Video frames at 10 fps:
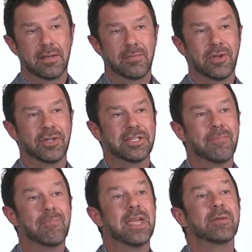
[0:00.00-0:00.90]
because
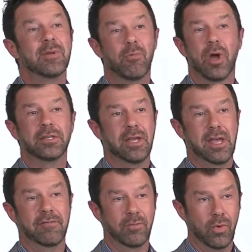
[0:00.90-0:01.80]
that made me want to
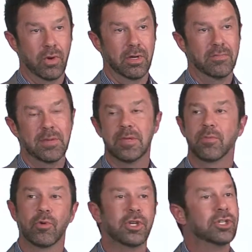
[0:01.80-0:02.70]
have more, and it made me
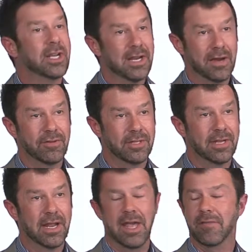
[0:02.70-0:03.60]
appreciate everything
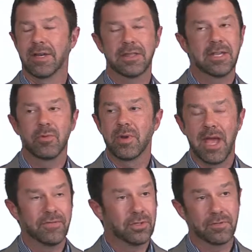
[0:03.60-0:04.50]
that I have. And I think what we
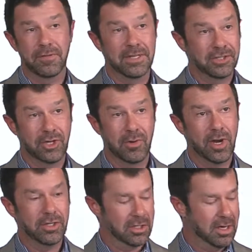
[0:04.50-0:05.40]
have to do for this
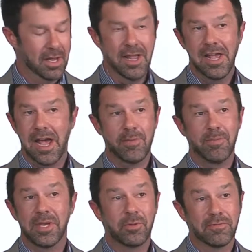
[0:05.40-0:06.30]
generation, I'm
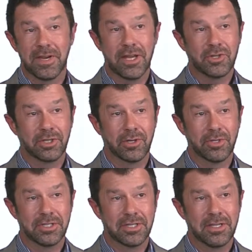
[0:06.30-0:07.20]
big with financial
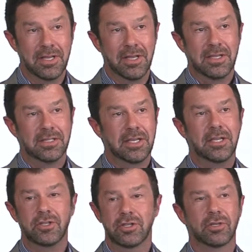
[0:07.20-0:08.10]
literacy,
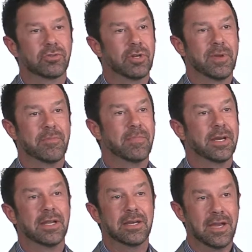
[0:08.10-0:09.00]
teach children about
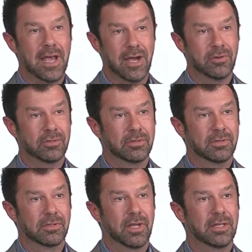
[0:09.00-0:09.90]
money now
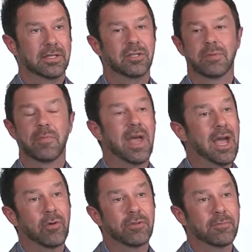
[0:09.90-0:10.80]
and teach them the
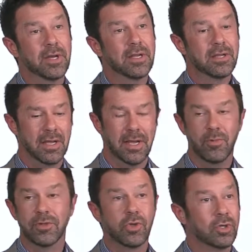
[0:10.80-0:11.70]
power of money and
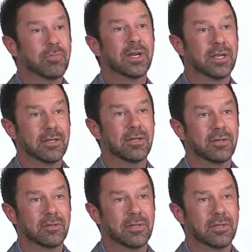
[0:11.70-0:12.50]
what good money can do.